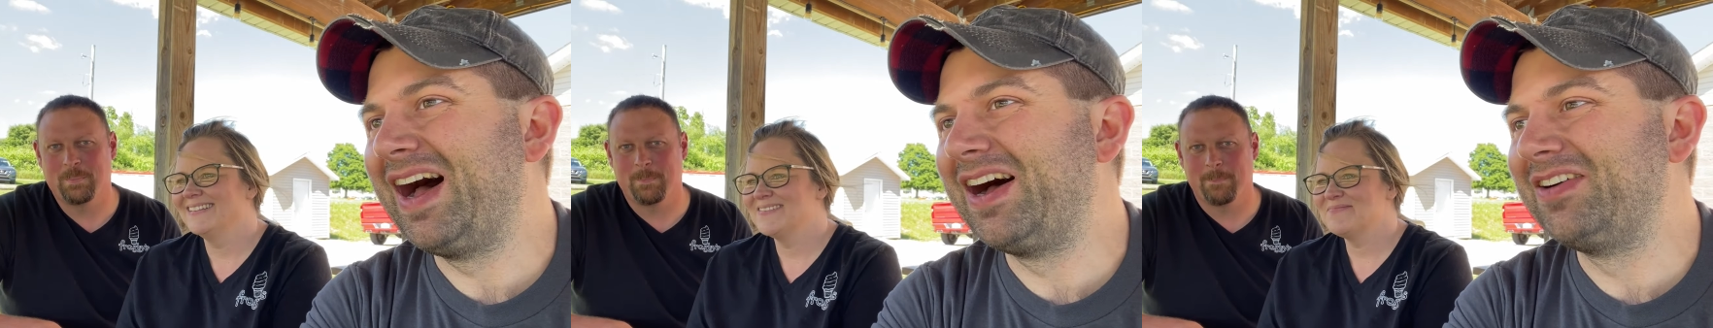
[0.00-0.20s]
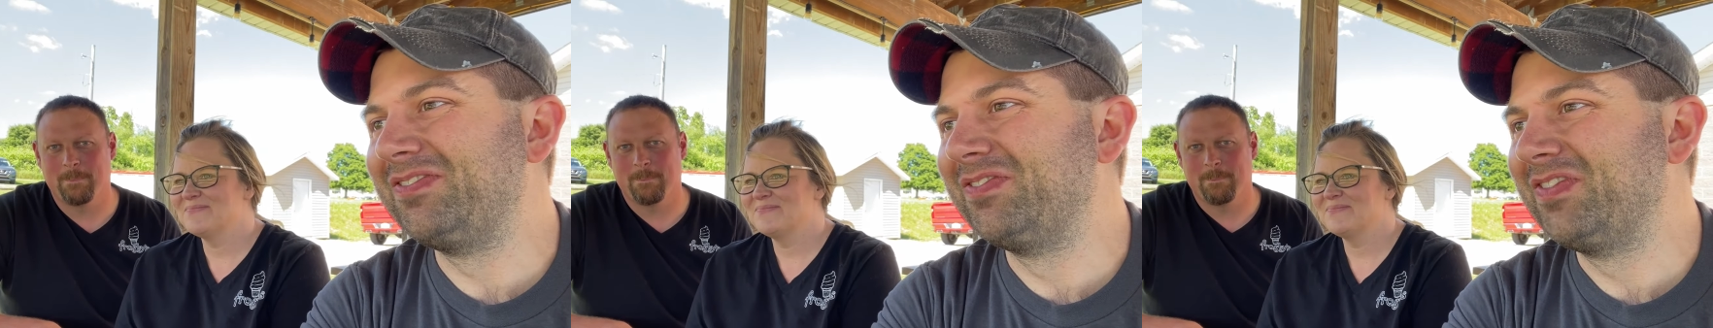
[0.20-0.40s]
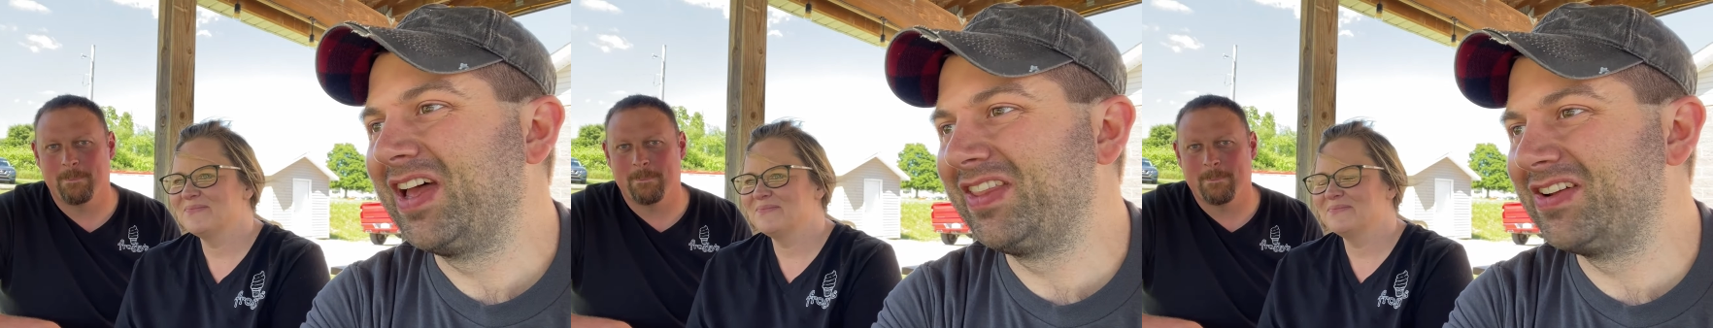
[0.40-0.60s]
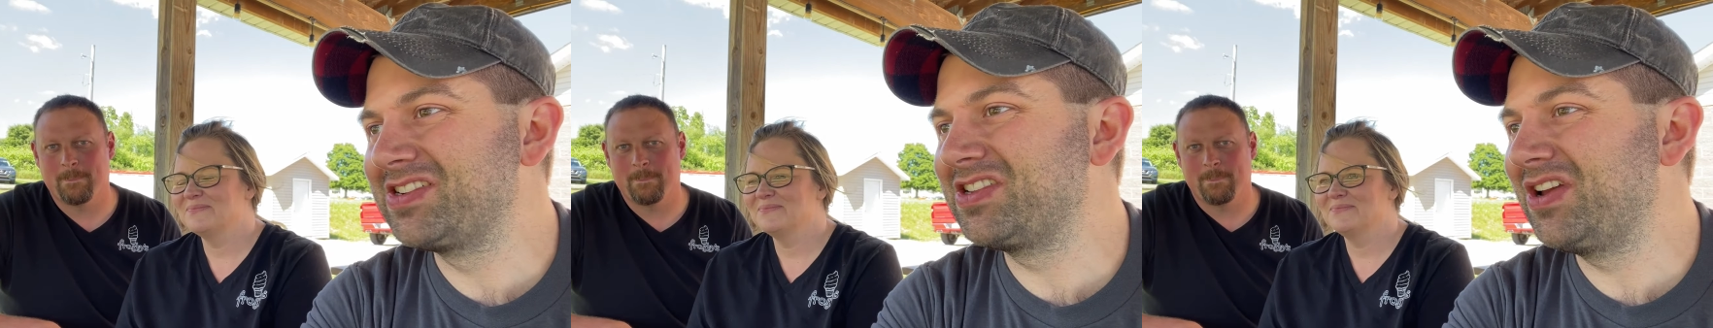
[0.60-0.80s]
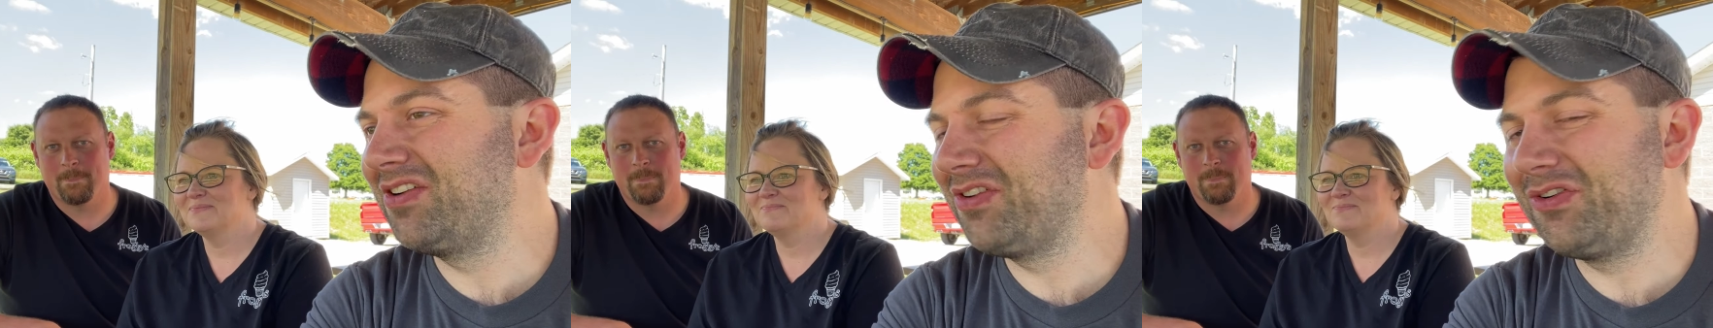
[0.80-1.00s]
Speaker 1: um, and there's
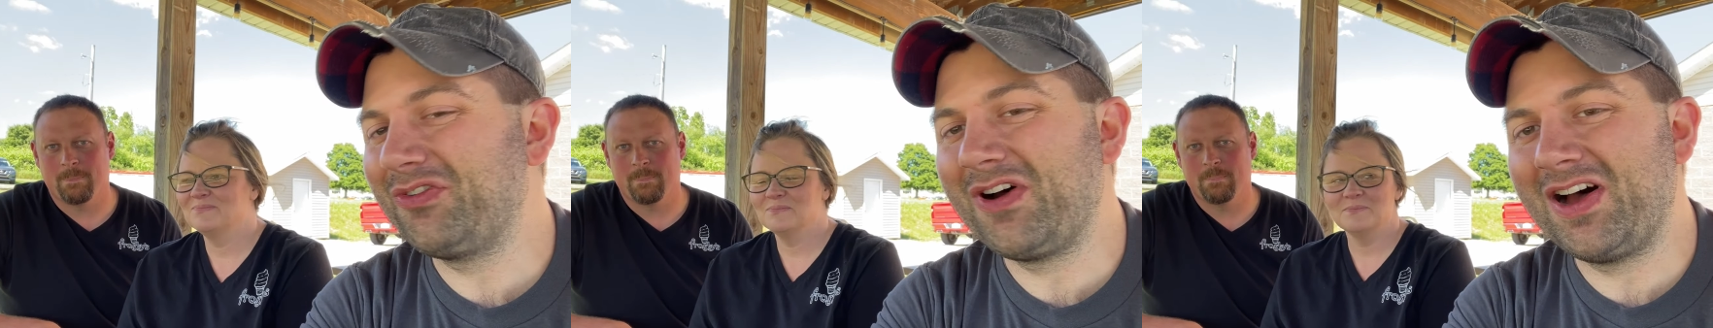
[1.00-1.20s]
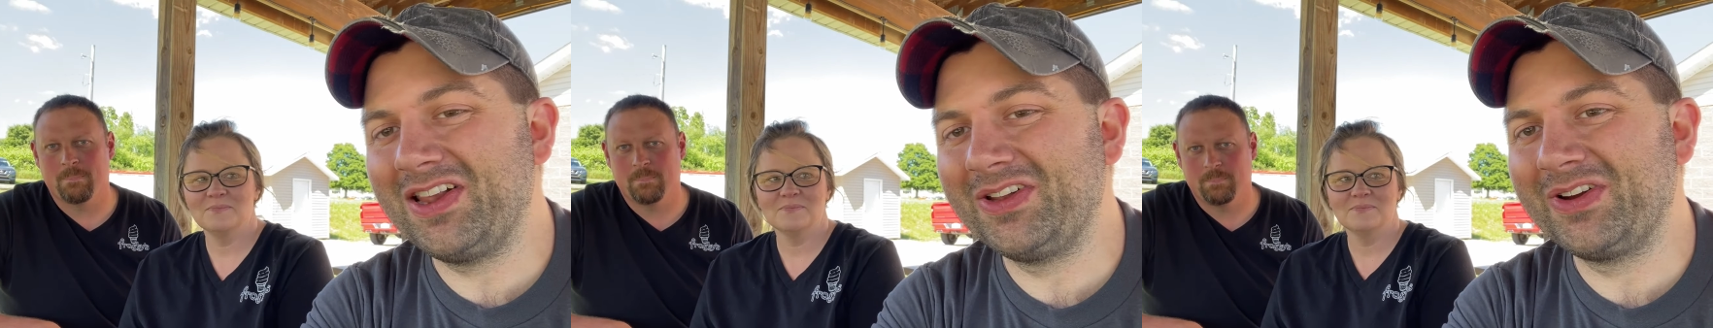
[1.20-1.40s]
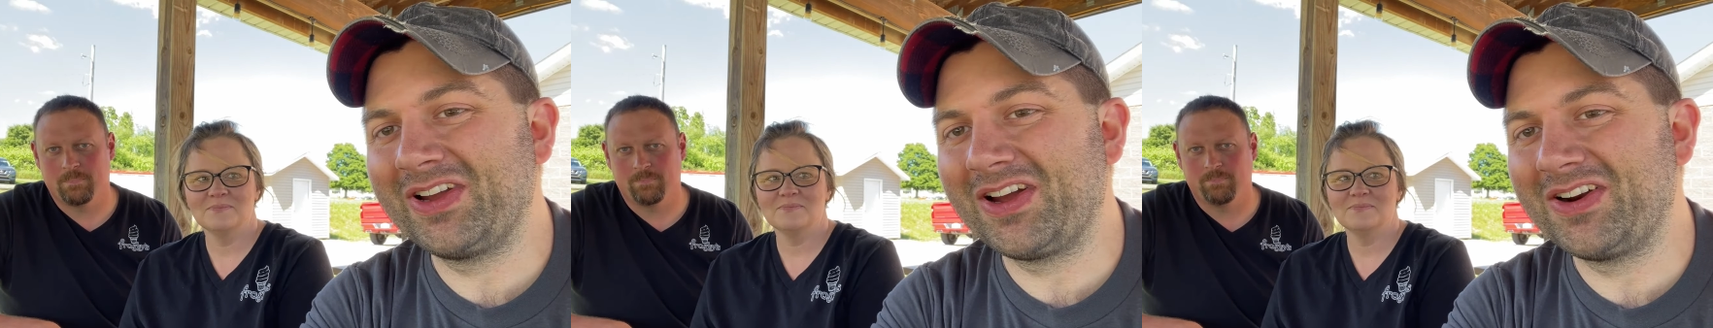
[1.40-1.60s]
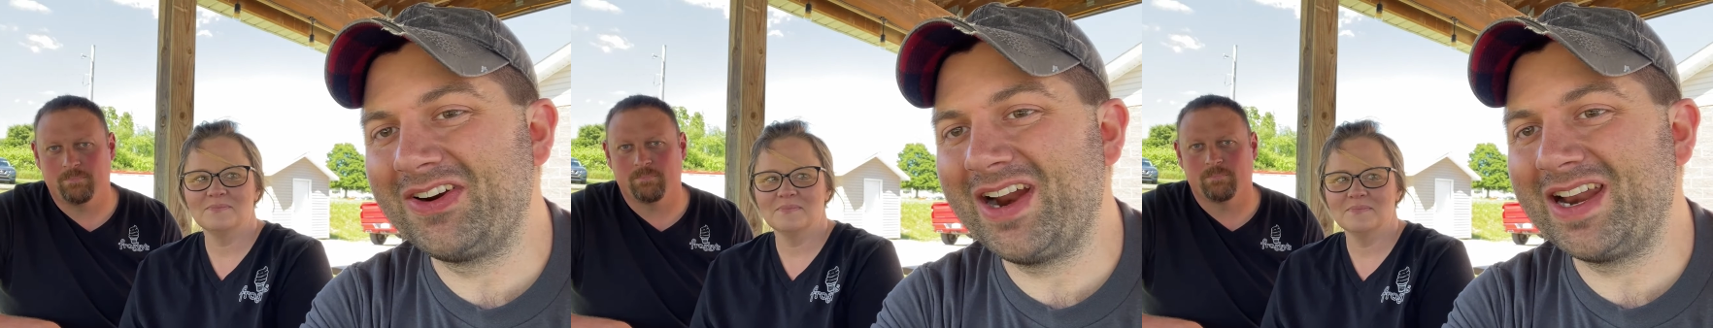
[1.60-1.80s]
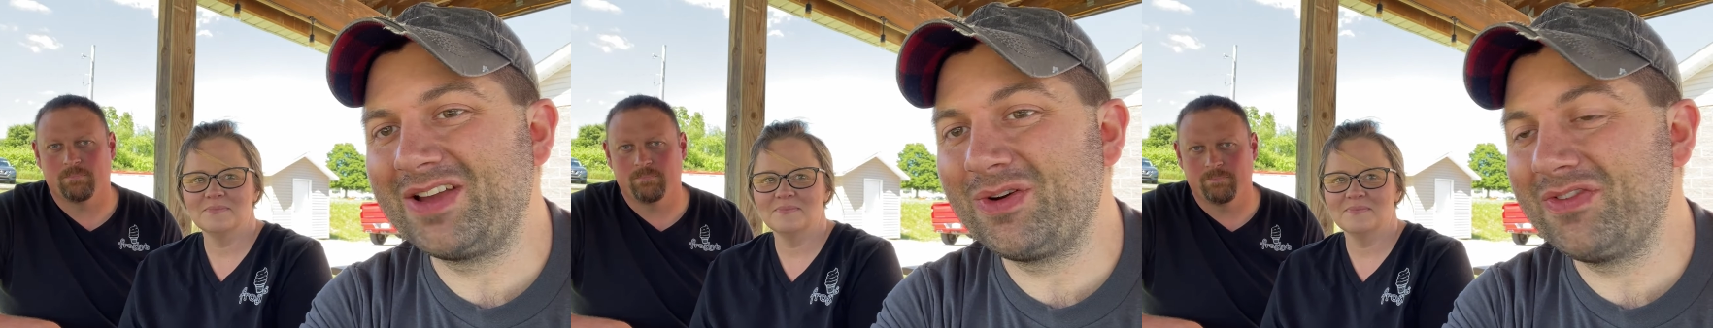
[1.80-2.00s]
you have a following
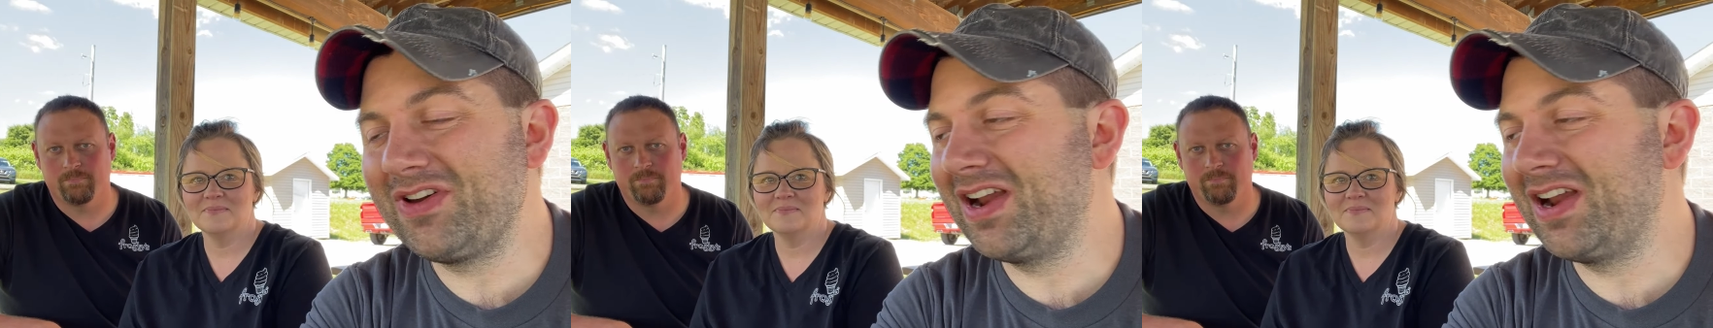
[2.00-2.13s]
already. We've